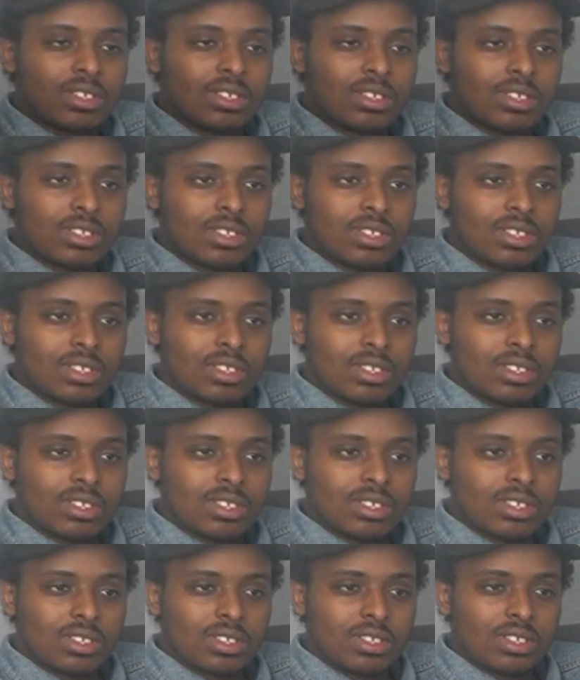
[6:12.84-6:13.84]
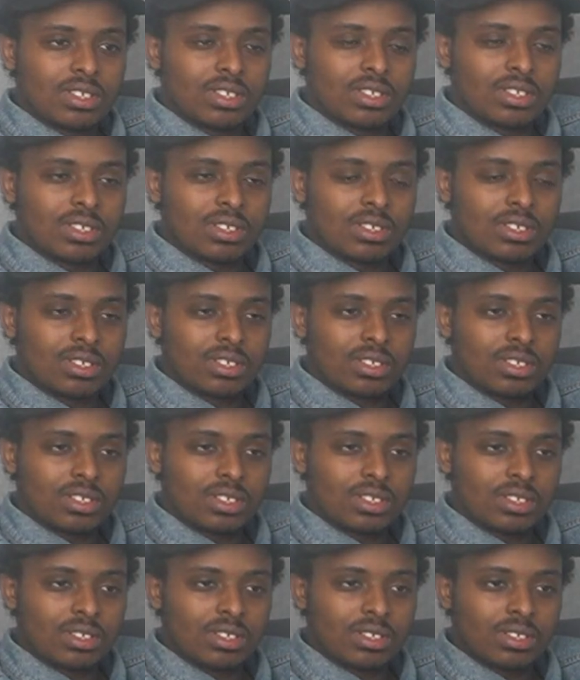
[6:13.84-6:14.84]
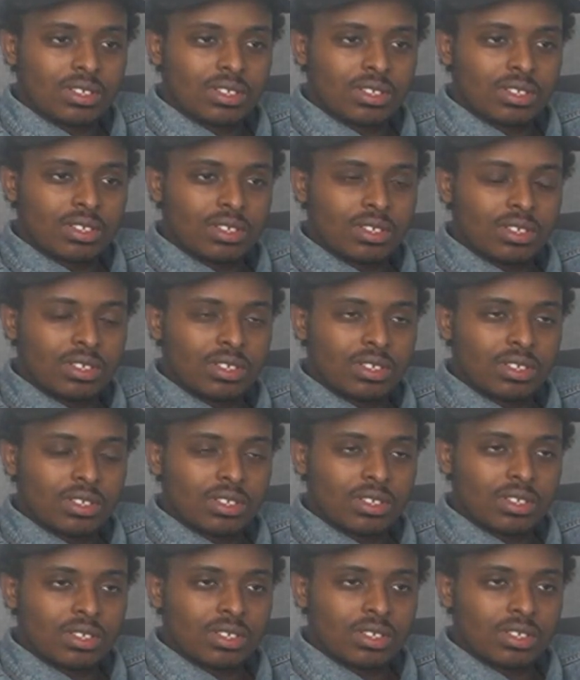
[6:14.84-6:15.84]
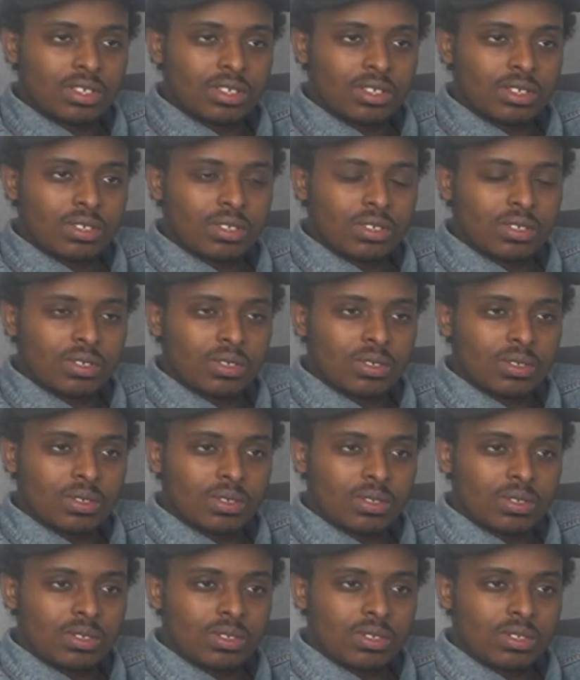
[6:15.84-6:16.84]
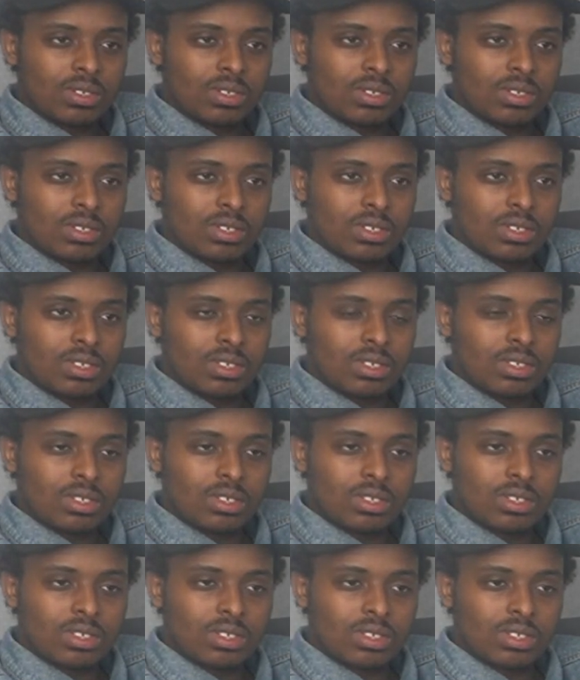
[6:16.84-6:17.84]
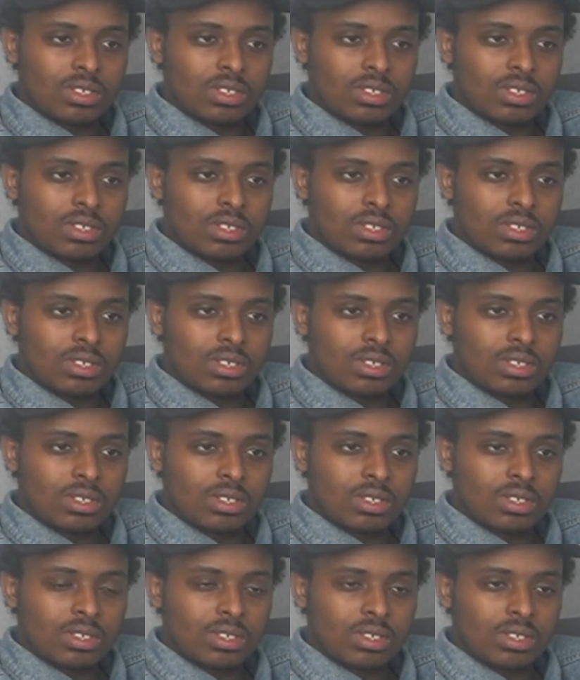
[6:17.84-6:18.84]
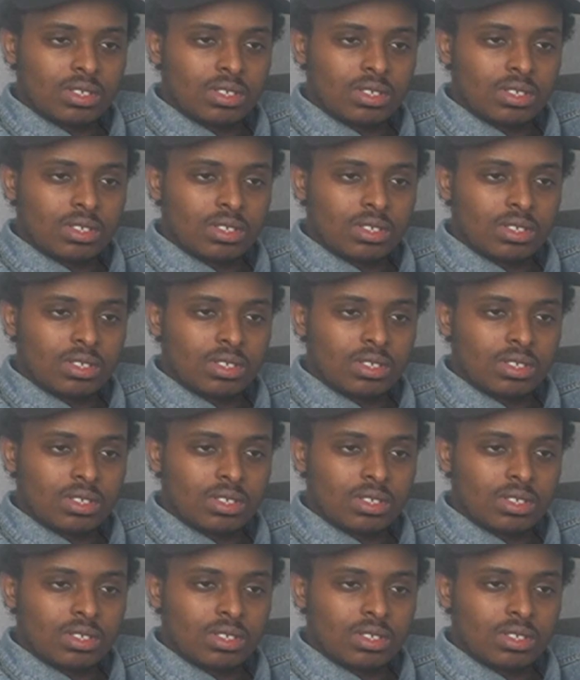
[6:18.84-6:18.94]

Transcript: This person isn't speaking.